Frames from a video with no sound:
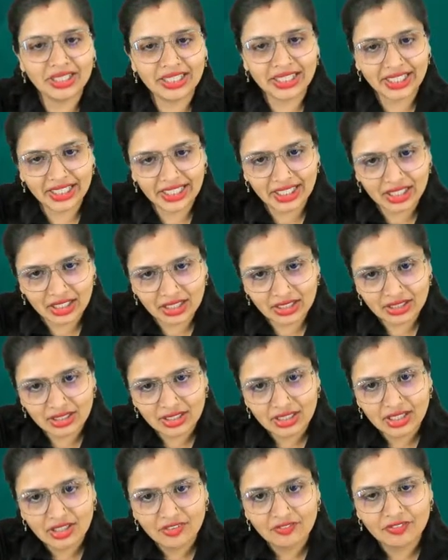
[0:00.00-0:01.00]
area,
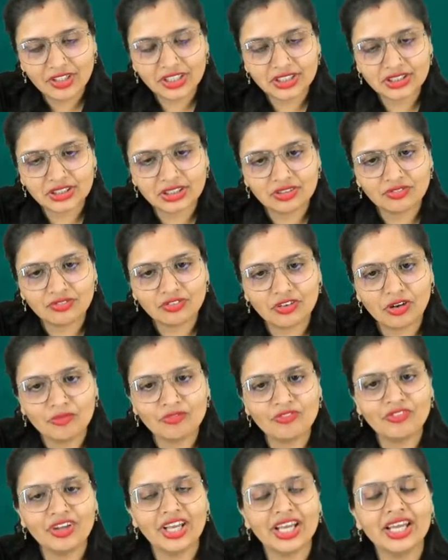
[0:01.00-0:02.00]
which from
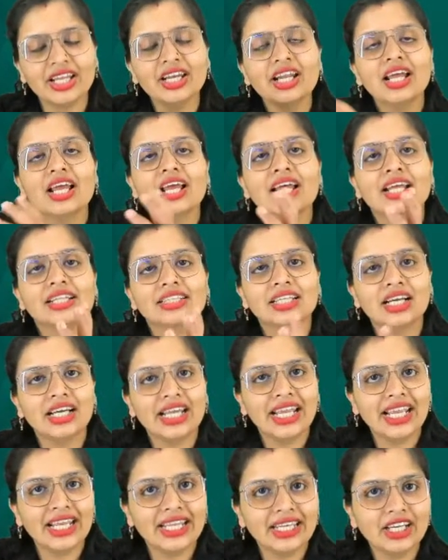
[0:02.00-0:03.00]
where the
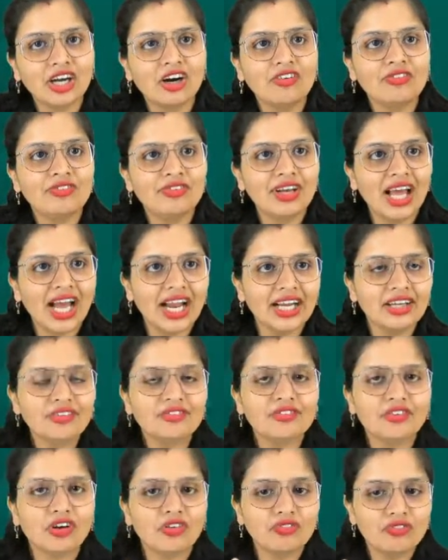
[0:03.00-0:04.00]
area of land
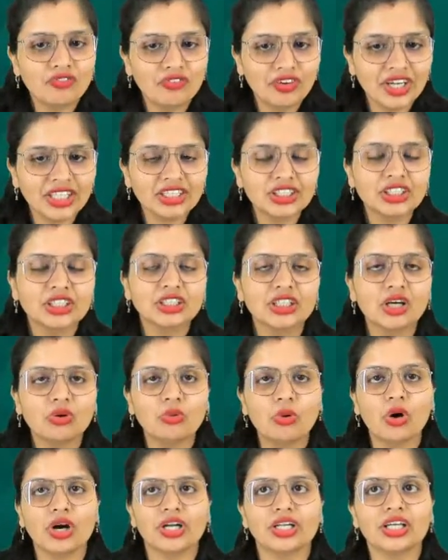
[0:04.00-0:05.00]
from which the
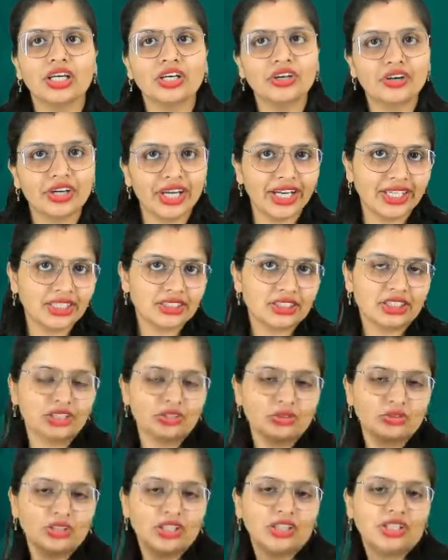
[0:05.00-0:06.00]
water drains
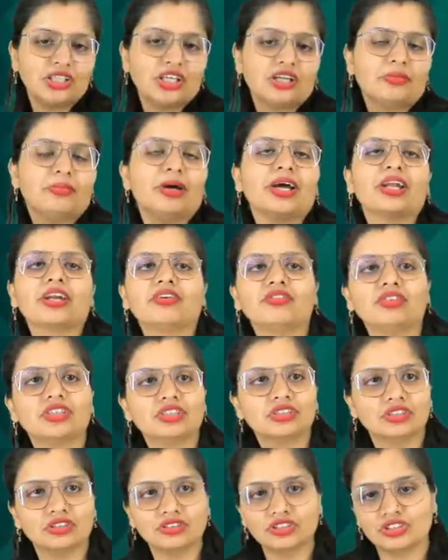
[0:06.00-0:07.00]
into the nearby rivers
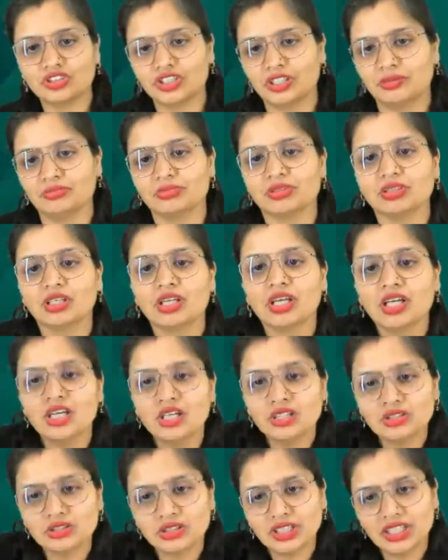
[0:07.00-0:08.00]
or streams.
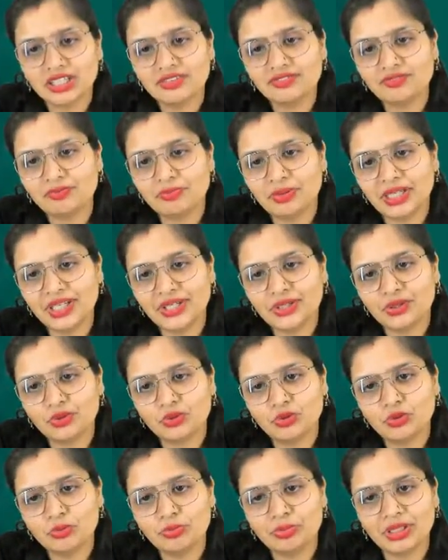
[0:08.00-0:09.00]
So if P2,
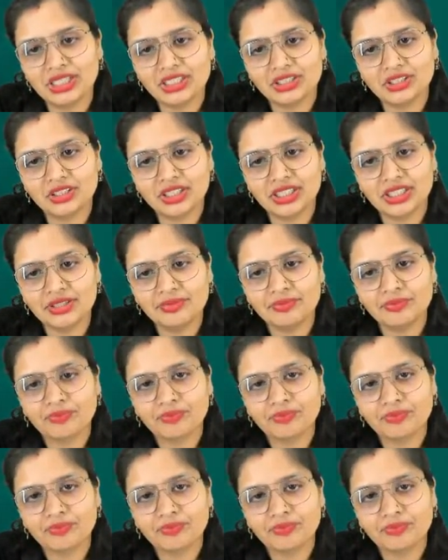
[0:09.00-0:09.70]
P3,